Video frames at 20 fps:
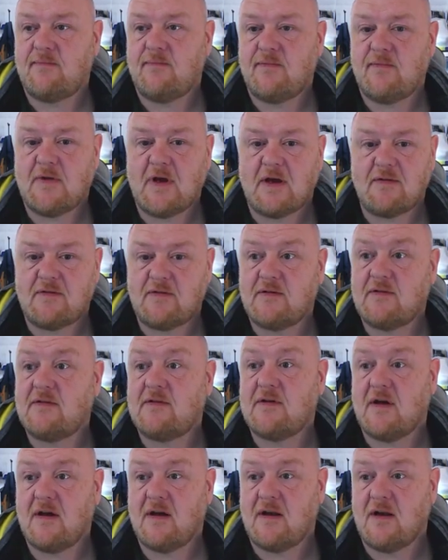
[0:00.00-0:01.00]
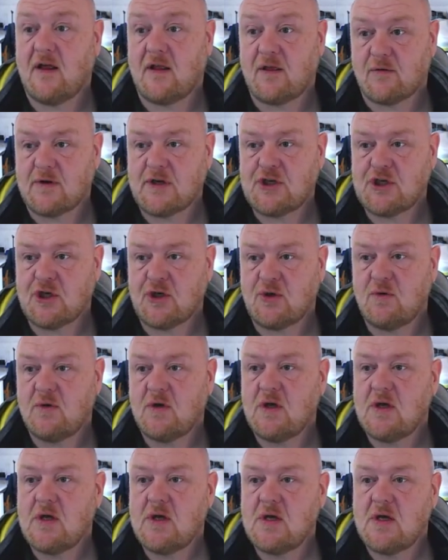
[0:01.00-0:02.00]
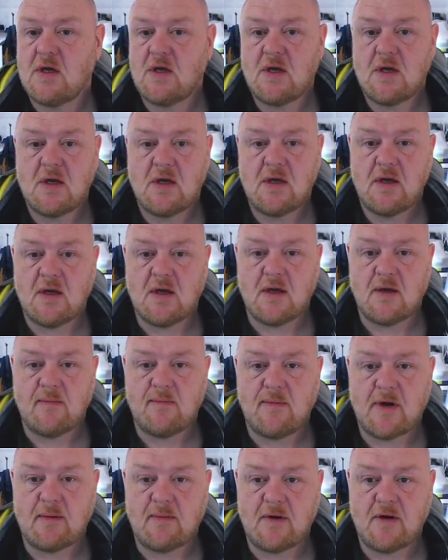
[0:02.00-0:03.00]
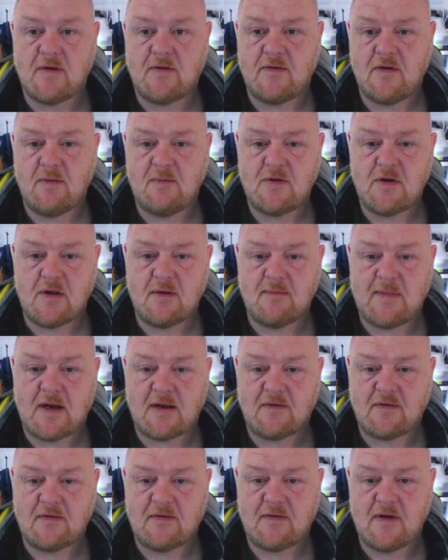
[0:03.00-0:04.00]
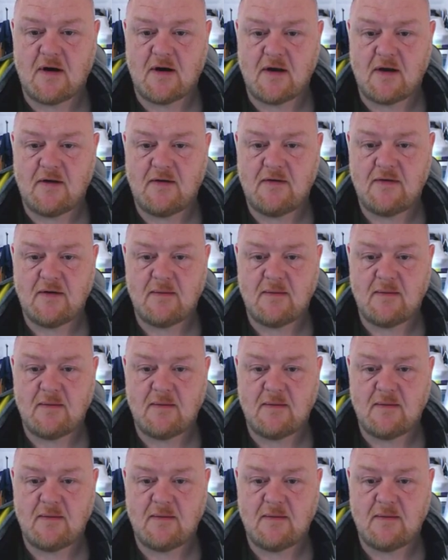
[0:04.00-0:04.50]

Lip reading: That's another issue, but I'm going to zoom to the max size.